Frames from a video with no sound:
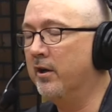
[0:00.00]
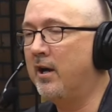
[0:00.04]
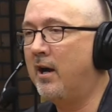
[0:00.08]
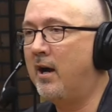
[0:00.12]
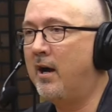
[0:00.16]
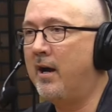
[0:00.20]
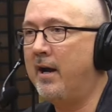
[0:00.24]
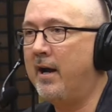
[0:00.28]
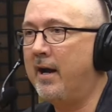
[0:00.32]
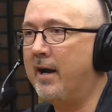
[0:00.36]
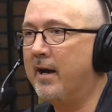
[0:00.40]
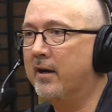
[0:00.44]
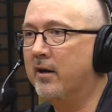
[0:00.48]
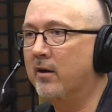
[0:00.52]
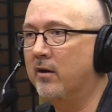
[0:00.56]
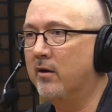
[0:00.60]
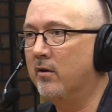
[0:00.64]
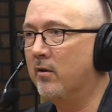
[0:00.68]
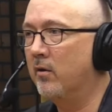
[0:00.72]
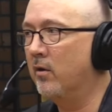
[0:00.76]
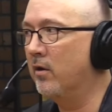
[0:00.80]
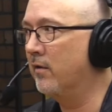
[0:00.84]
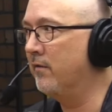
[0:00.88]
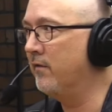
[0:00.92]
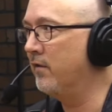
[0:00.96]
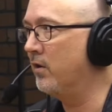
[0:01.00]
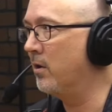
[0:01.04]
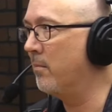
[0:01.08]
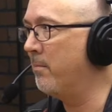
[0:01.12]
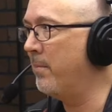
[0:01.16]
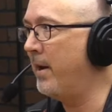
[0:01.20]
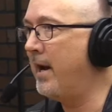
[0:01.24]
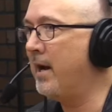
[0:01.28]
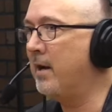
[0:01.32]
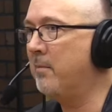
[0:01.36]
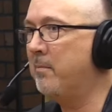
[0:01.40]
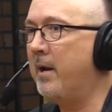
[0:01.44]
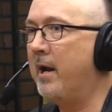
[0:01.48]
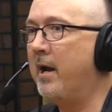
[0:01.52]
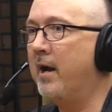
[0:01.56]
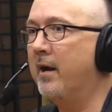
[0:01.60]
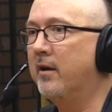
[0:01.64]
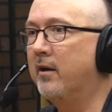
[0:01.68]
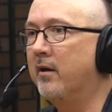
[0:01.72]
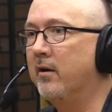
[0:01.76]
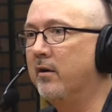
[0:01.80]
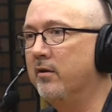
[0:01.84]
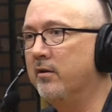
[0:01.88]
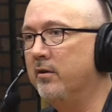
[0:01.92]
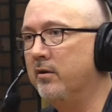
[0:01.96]
kayaker or if you're a
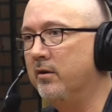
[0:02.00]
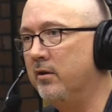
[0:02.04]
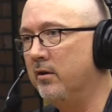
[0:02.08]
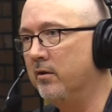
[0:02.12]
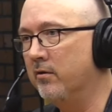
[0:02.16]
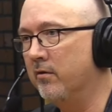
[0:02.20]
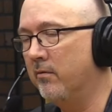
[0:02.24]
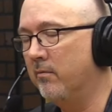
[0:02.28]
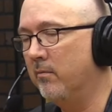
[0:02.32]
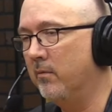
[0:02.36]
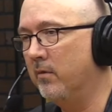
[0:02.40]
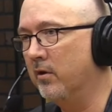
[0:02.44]
backpacker and you're